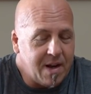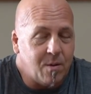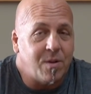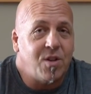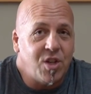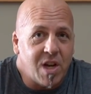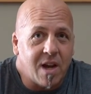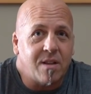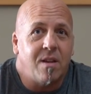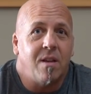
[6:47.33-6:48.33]
was
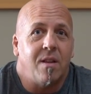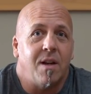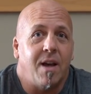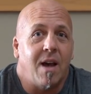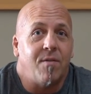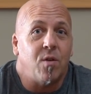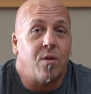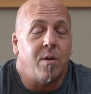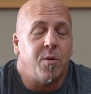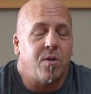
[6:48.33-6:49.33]
checked and that I have no
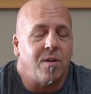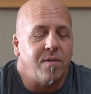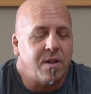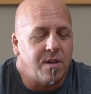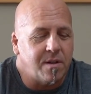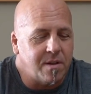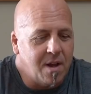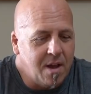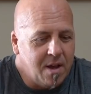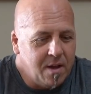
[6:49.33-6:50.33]
criminal convictions.
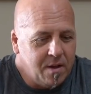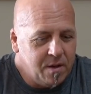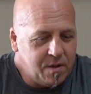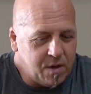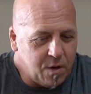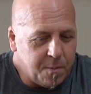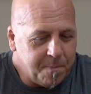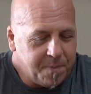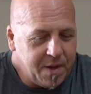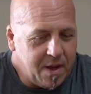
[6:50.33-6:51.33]

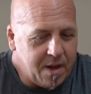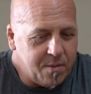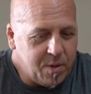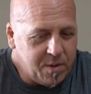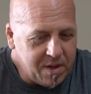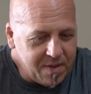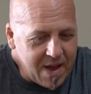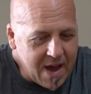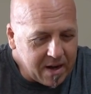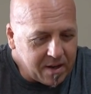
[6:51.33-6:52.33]
So we did
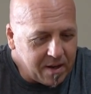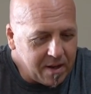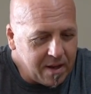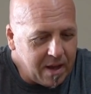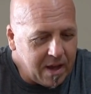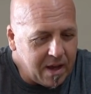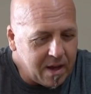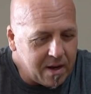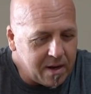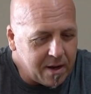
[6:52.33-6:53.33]
that,
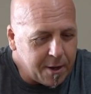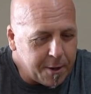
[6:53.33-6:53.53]
and